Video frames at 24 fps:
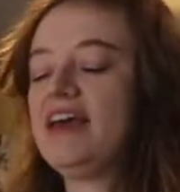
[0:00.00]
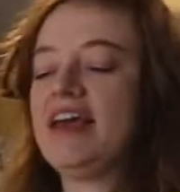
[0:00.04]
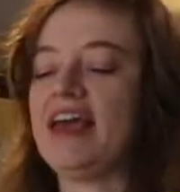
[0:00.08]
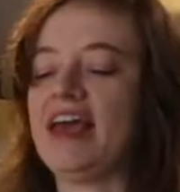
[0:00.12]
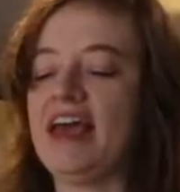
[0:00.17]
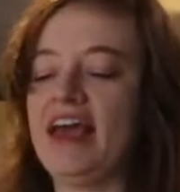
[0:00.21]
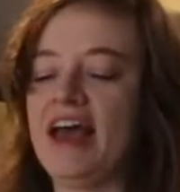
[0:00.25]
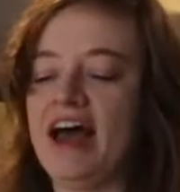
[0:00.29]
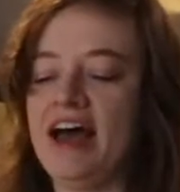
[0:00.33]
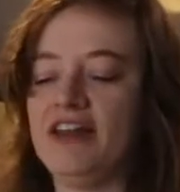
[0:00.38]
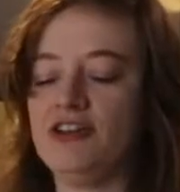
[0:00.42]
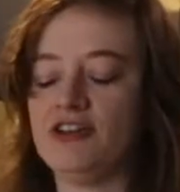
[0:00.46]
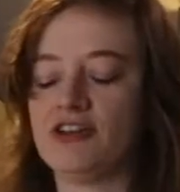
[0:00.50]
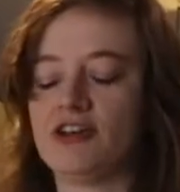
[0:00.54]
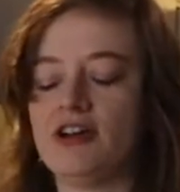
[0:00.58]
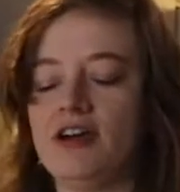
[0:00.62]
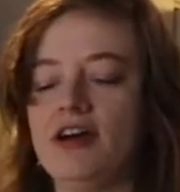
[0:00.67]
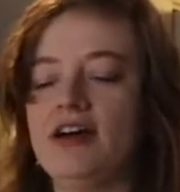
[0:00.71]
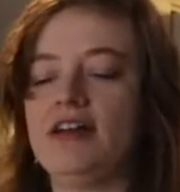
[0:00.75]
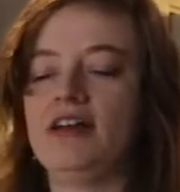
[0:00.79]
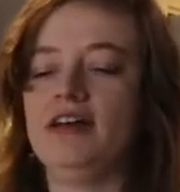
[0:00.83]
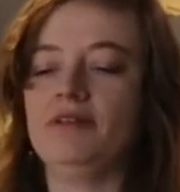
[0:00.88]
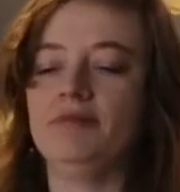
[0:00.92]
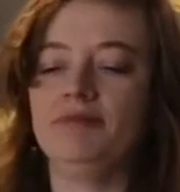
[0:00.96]
And you're
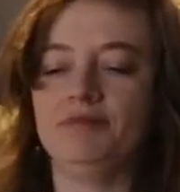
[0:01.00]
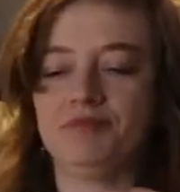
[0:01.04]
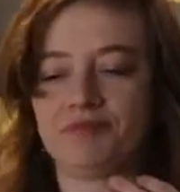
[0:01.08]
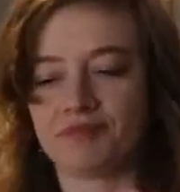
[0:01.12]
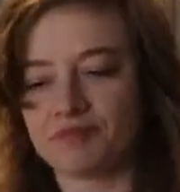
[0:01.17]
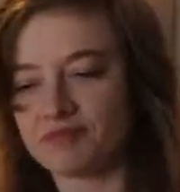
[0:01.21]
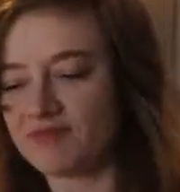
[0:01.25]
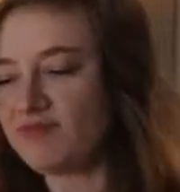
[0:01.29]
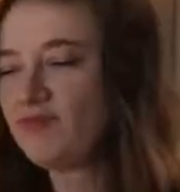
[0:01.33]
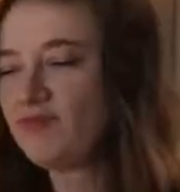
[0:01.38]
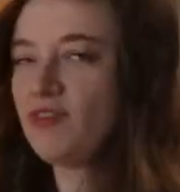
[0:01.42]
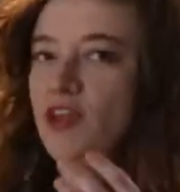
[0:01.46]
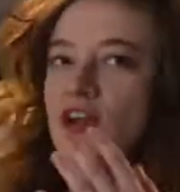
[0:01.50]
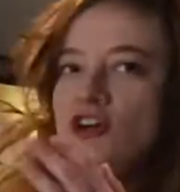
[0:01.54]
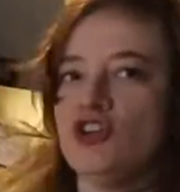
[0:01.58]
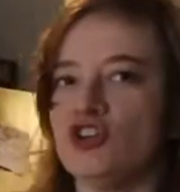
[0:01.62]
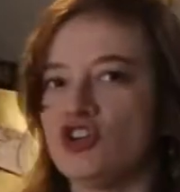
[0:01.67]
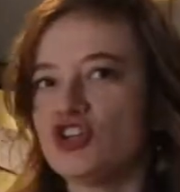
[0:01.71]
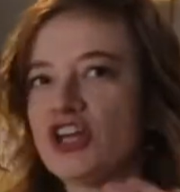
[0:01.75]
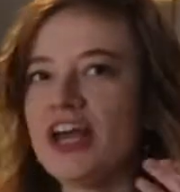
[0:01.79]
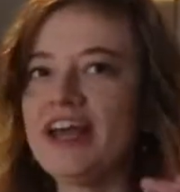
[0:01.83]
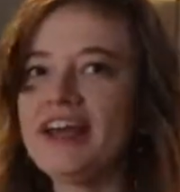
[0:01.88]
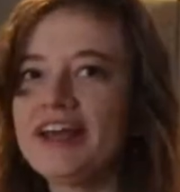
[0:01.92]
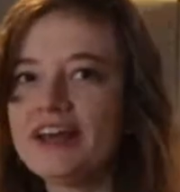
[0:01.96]
going to
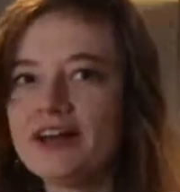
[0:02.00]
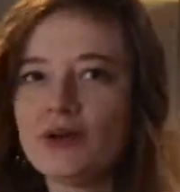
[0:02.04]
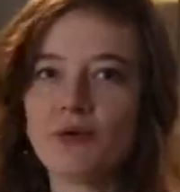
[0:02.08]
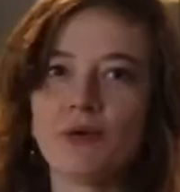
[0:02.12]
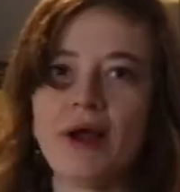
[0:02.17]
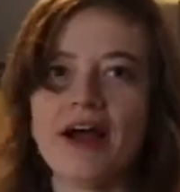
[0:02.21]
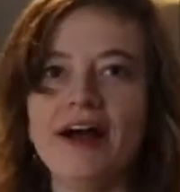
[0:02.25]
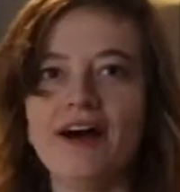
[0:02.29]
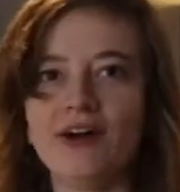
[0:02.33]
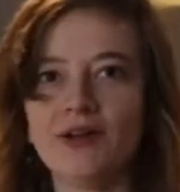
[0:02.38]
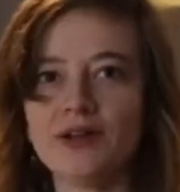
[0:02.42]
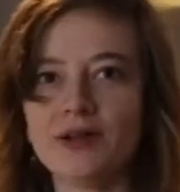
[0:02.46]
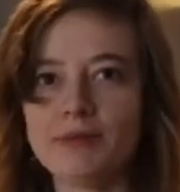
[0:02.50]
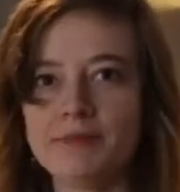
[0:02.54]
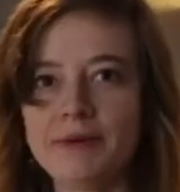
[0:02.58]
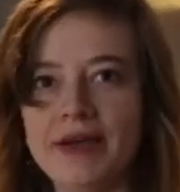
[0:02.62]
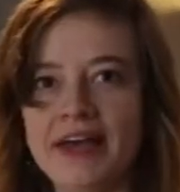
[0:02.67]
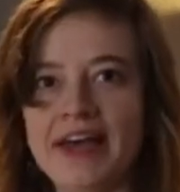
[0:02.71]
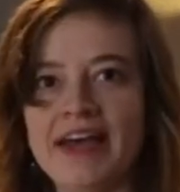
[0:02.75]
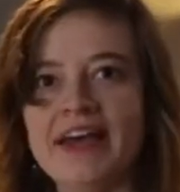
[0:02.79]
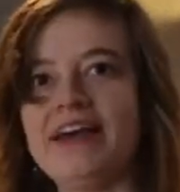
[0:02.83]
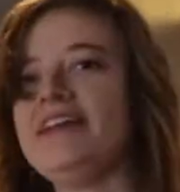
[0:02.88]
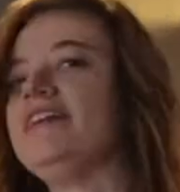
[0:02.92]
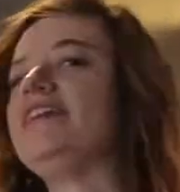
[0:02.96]
shake it around a
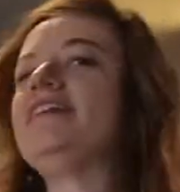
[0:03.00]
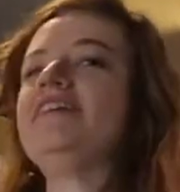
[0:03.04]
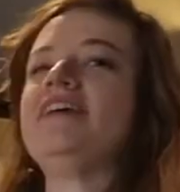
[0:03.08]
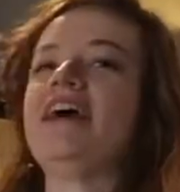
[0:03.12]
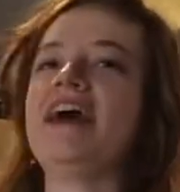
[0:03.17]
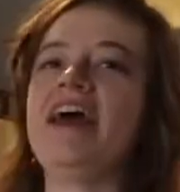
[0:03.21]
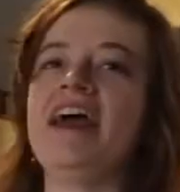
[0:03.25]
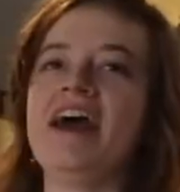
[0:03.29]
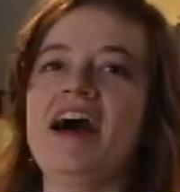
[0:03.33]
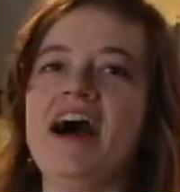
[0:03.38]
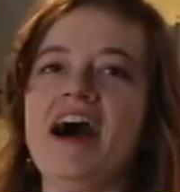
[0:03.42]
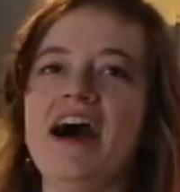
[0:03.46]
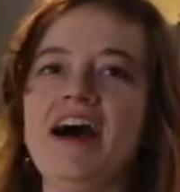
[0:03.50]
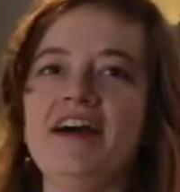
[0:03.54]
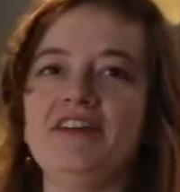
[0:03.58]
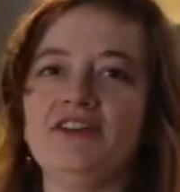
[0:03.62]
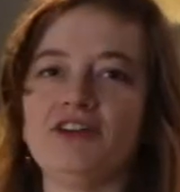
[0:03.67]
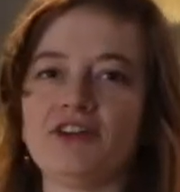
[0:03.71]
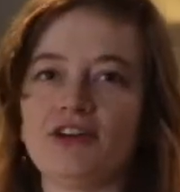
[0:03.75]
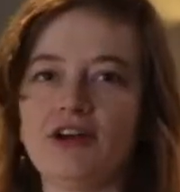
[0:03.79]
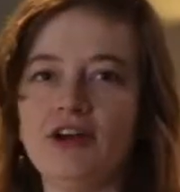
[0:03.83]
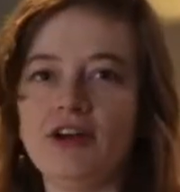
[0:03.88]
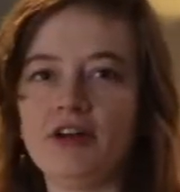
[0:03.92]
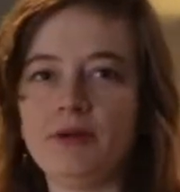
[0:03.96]
bit, and
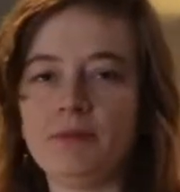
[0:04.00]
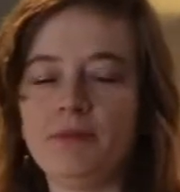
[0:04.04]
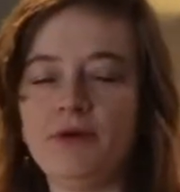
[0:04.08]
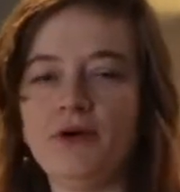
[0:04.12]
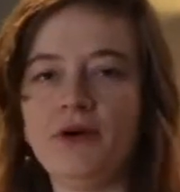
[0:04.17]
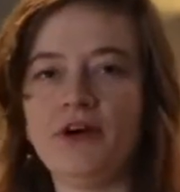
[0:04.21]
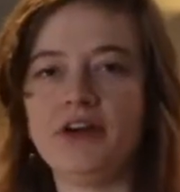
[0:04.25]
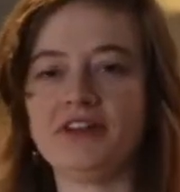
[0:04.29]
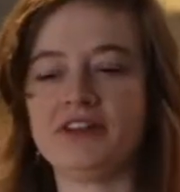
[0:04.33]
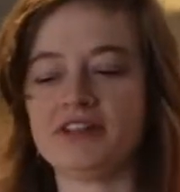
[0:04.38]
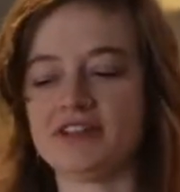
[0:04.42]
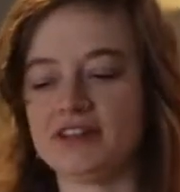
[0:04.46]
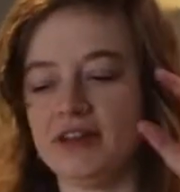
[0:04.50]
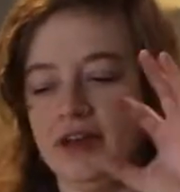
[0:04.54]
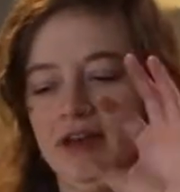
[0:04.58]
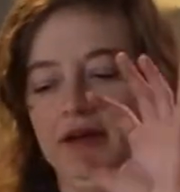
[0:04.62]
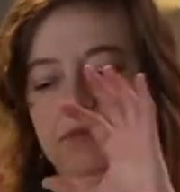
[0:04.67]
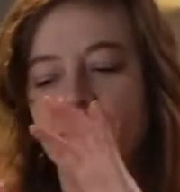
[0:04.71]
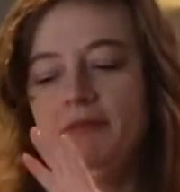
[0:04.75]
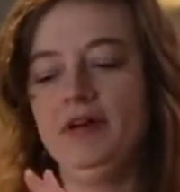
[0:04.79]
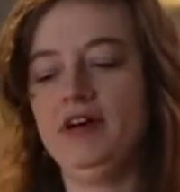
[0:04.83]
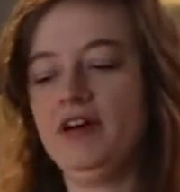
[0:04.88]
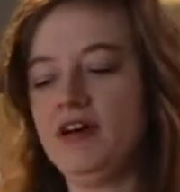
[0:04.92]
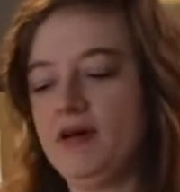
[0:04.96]
you're going to put
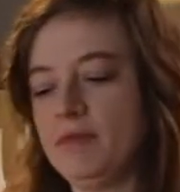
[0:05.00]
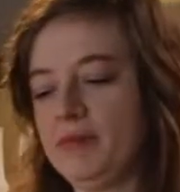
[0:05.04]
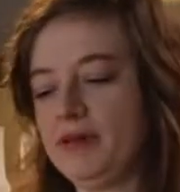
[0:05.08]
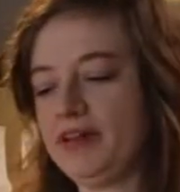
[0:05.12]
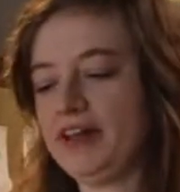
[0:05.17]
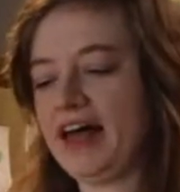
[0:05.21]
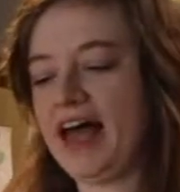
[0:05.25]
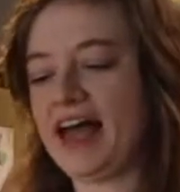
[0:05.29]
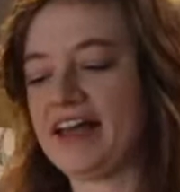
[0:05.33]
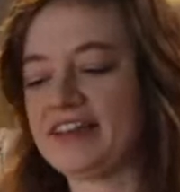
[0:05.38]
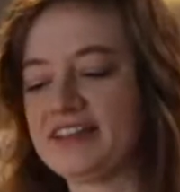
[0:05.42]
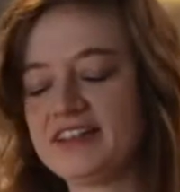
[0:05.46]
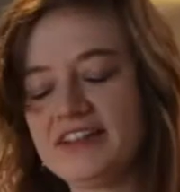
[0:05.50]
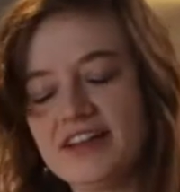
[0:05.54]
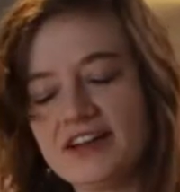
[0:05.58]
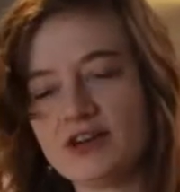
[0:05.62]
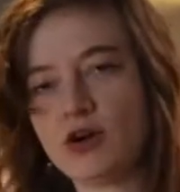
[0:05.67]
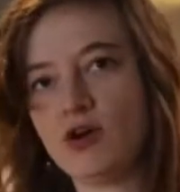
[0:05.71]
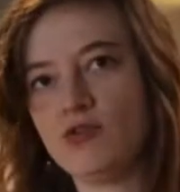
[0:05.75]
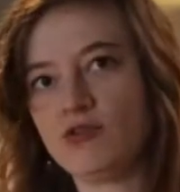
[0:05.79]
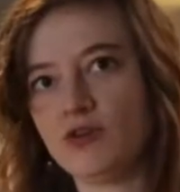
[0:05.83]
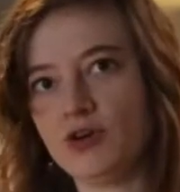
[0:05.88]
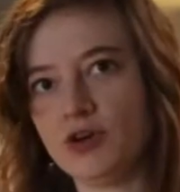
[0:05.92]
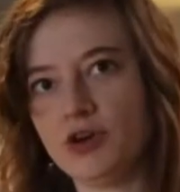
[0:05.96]
some plastic
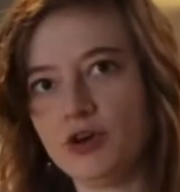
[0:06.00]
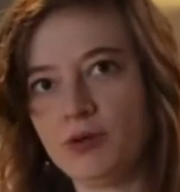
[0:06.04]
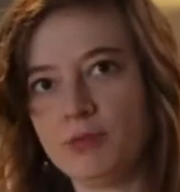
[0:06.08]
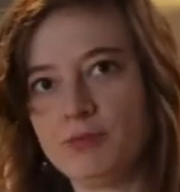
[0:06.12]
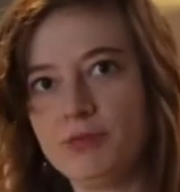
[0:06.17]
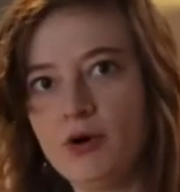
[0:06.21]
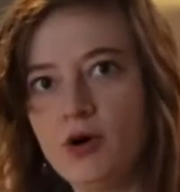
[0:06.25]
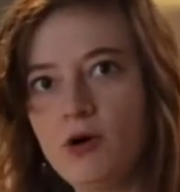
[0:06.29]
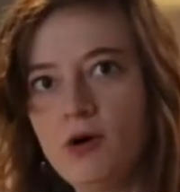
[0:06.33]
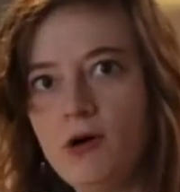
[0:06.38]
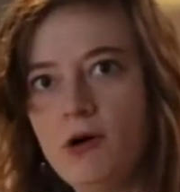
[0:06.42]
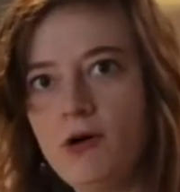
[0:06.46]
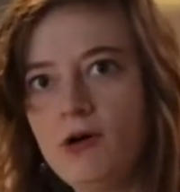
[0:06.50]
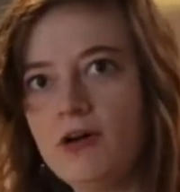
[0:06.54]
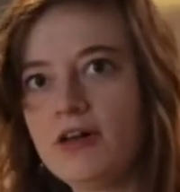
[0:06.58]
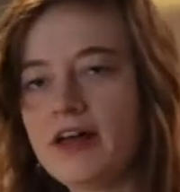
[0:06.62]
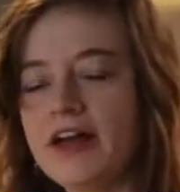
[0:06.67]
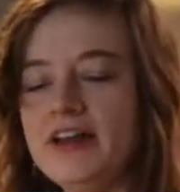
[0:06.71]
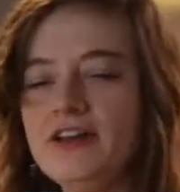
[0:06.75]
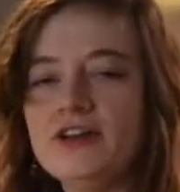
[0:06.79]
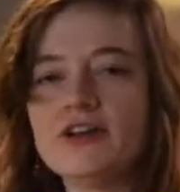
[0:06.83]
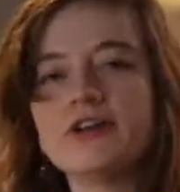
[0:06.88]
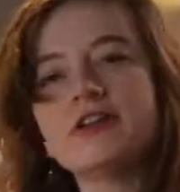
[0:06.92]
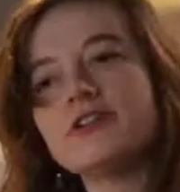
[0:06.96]
over your bowl,
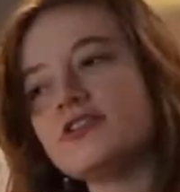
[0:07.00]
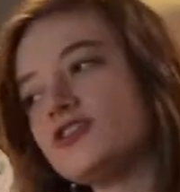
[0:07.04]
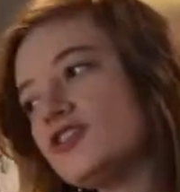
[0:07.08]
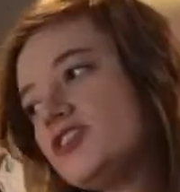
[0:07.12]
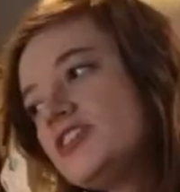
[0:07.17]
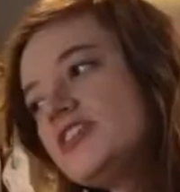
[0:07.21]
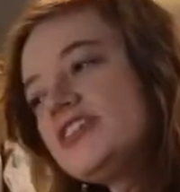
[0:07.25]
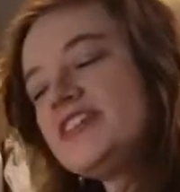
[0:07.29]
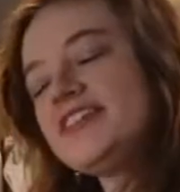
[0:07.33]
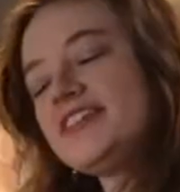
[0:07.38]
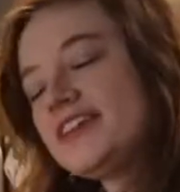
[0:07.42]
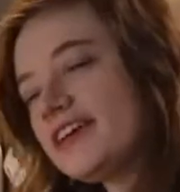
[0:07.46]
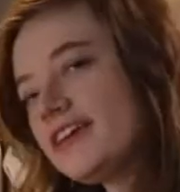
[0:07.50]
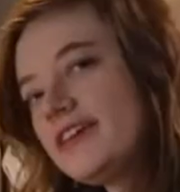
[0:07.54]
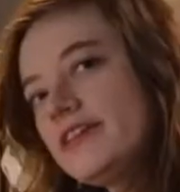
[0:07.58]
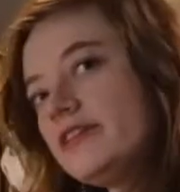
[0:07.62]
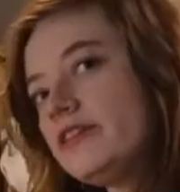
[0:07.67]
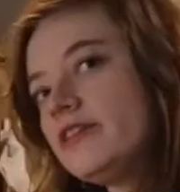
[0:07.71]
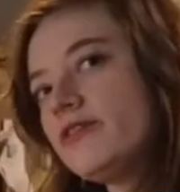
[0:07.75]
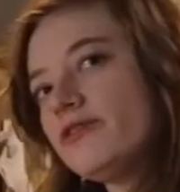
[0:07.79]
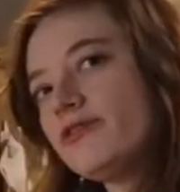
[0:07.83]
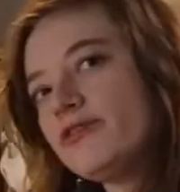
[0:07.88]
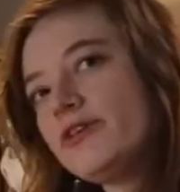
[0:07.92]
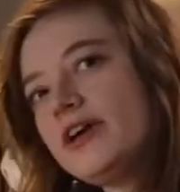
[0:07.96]
and you're going to just stick it in
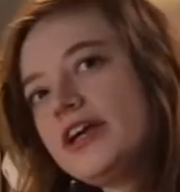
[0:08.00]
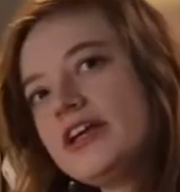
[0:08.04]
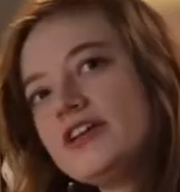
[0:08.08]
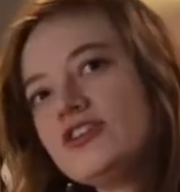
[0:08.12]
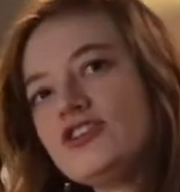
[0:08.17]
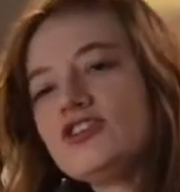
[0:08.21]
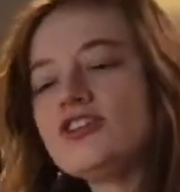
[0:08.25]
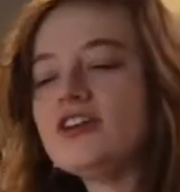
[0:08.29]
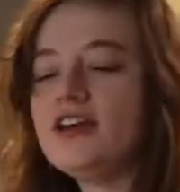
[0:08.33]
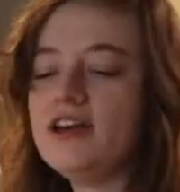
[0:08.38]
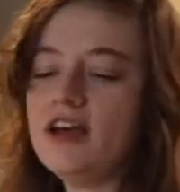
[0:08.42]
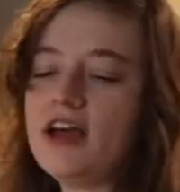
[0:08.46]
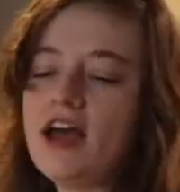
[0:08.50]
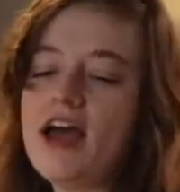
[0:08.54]
the fridge.